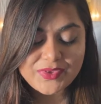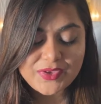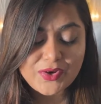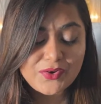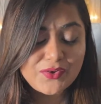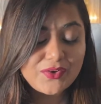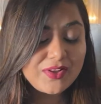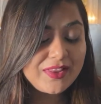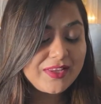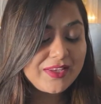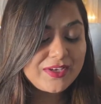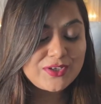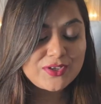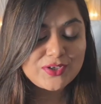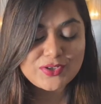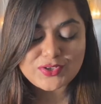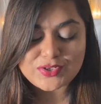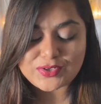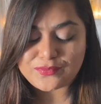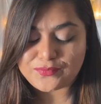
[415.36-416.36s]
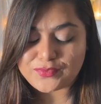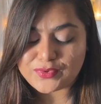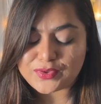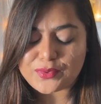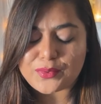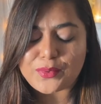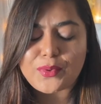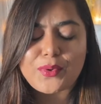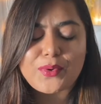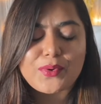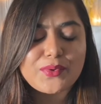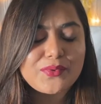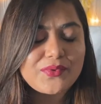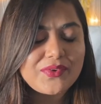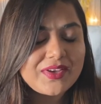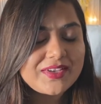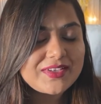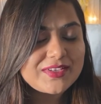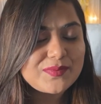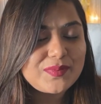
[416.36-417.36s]
your relationship will
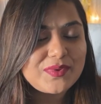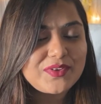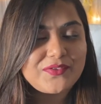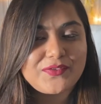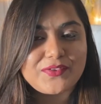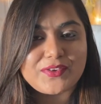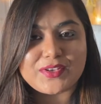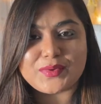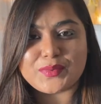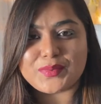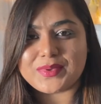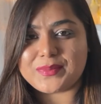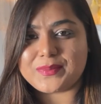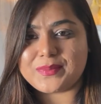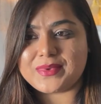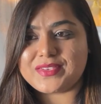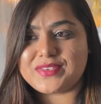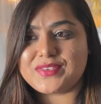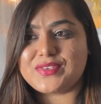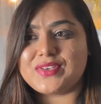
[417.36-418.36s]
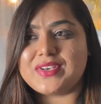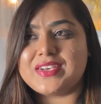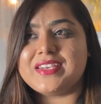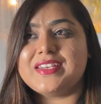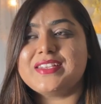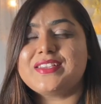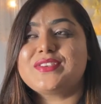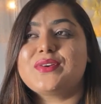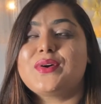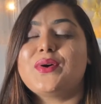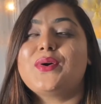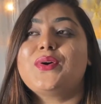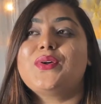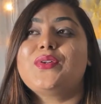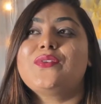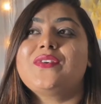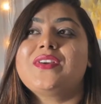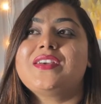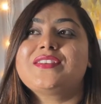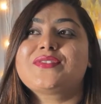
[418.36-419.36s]
always be filled with mystery. It's
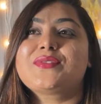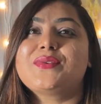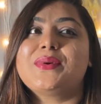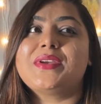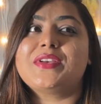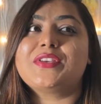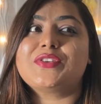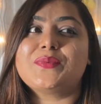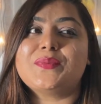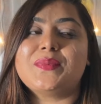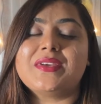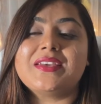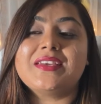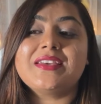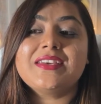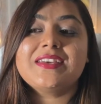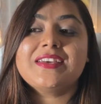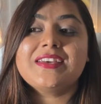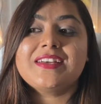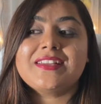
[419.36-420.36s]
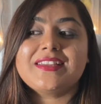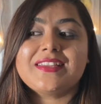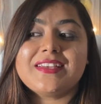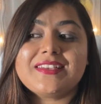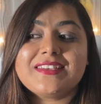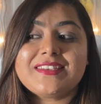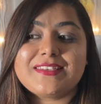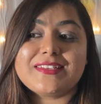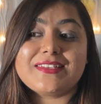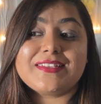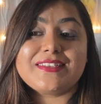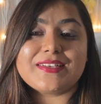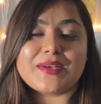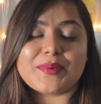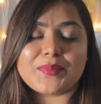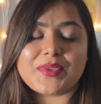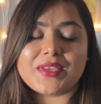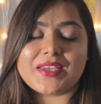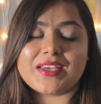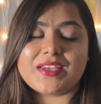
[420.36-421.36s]
always going to be, there's still
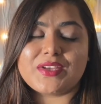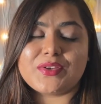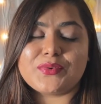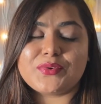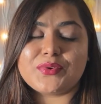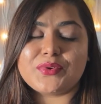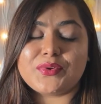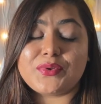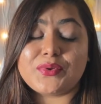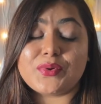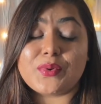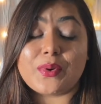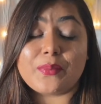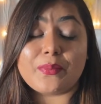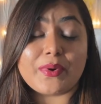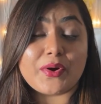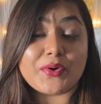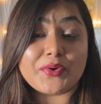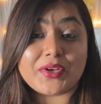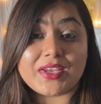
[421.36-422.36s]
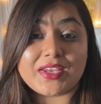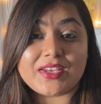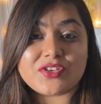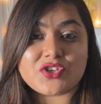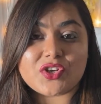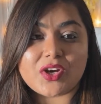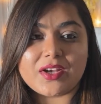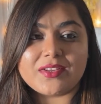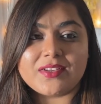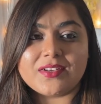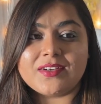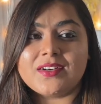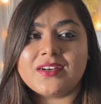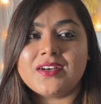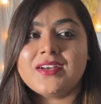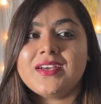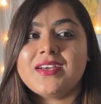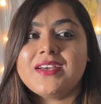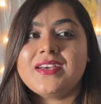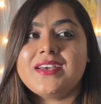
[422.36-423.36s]
something you don't know about each
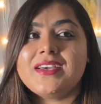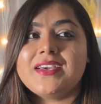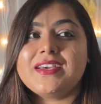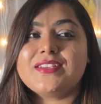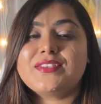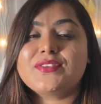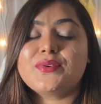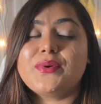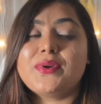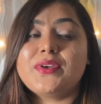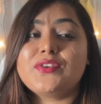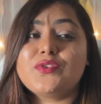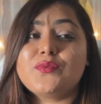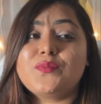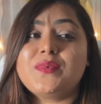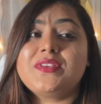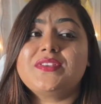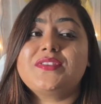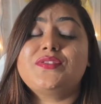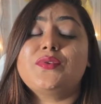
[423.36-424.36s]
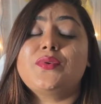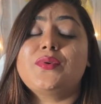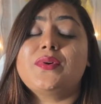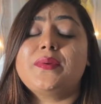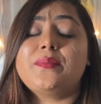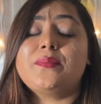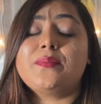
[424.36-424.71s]
other. It's going to be so